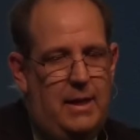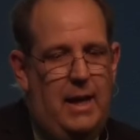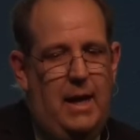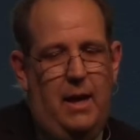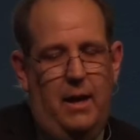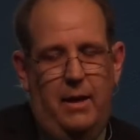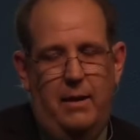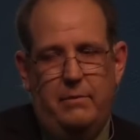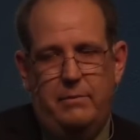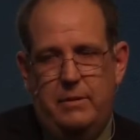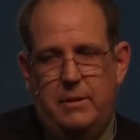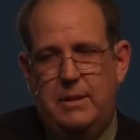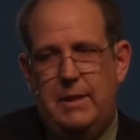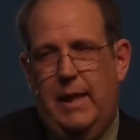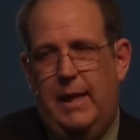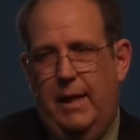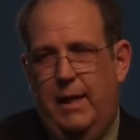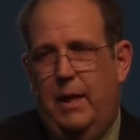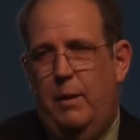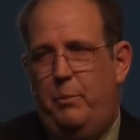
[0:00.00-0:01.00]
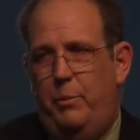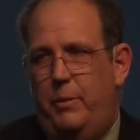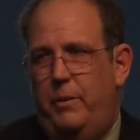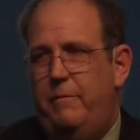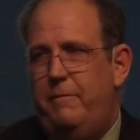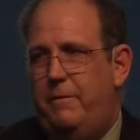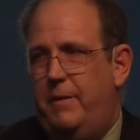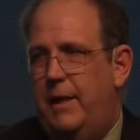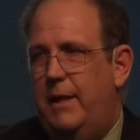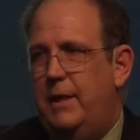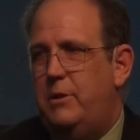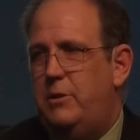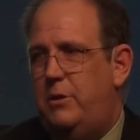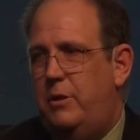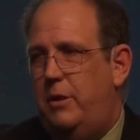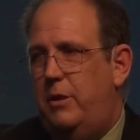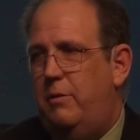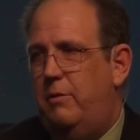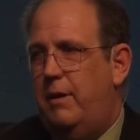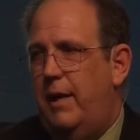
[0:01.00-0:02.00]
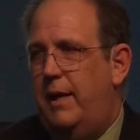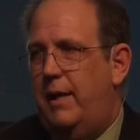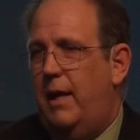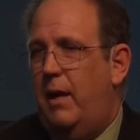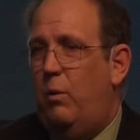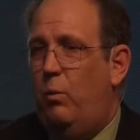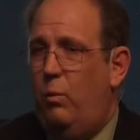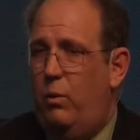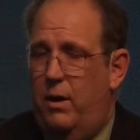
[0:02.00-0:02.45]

Now, I'll say a couple of things to you right now.